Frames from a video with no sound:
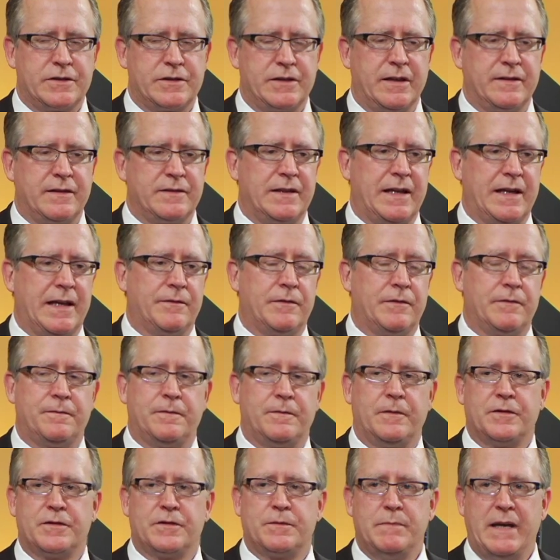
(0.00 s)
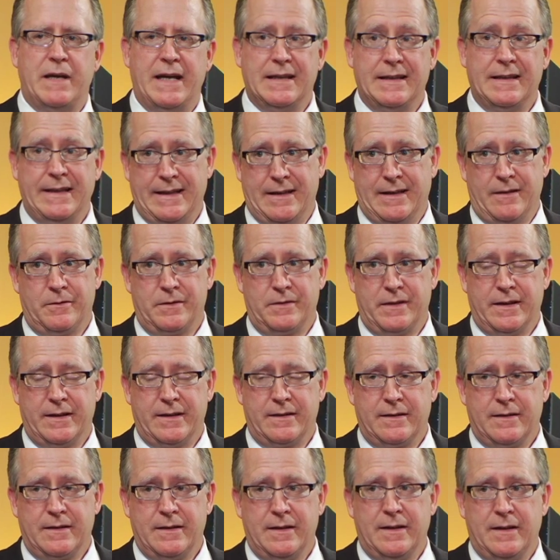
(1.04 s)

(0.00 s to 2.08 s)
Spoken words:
She doesn't have her first mailing out yet,